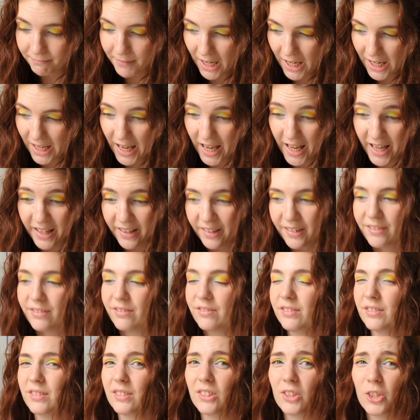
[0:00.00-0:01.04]

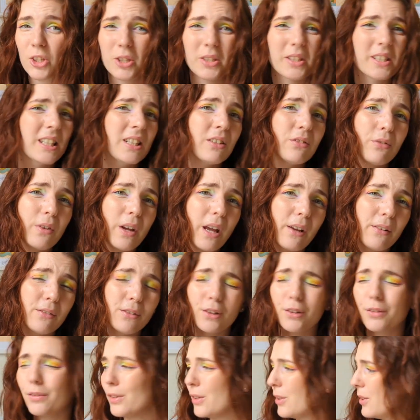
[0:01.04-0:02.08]
Again, just in favour of